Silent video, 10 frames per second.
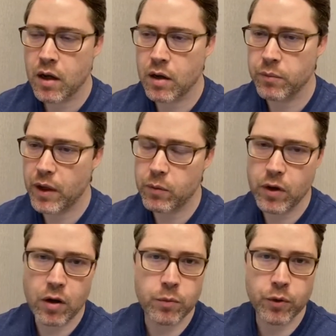that we
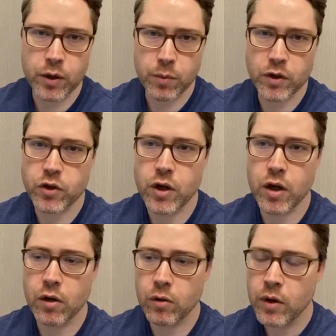all pretty much
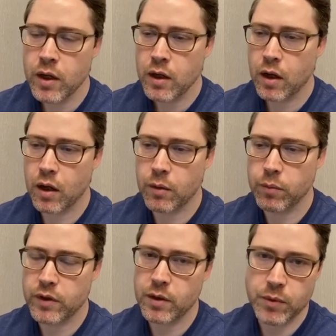know,
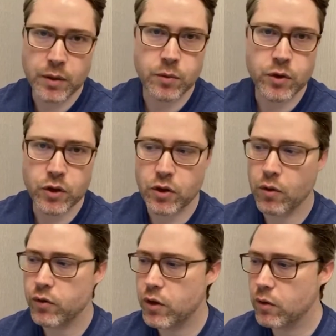but sometimes we just
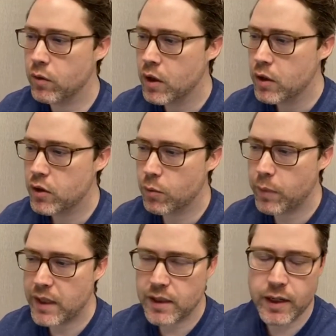don't do. So
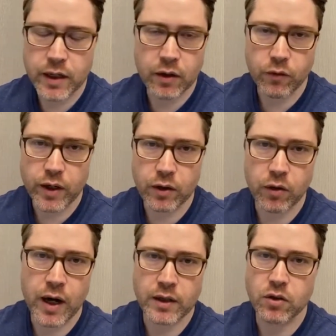maintaining a regular
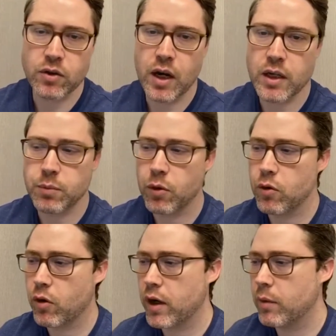exercise
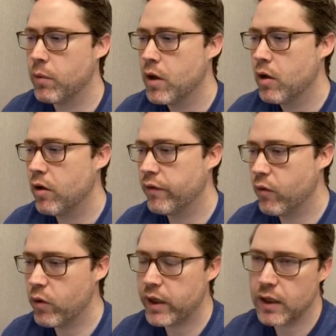program,
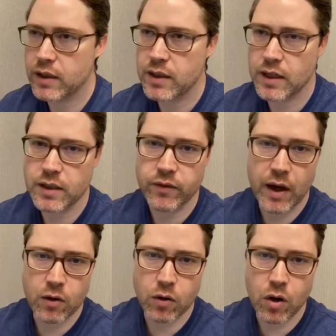avoiding excessive
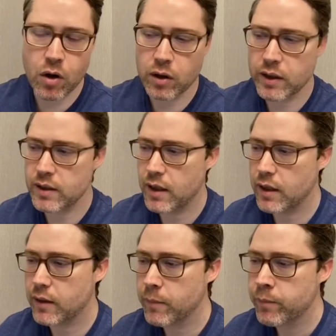alcohol
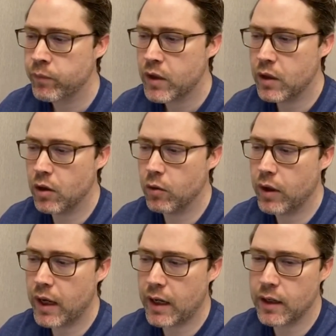intake,
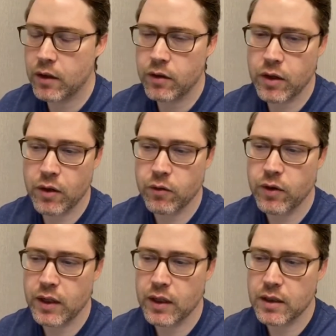and the other
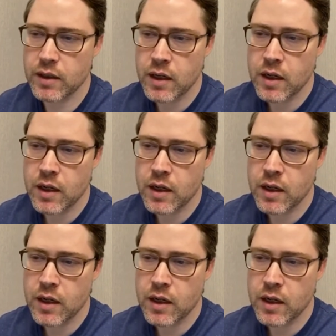thing is,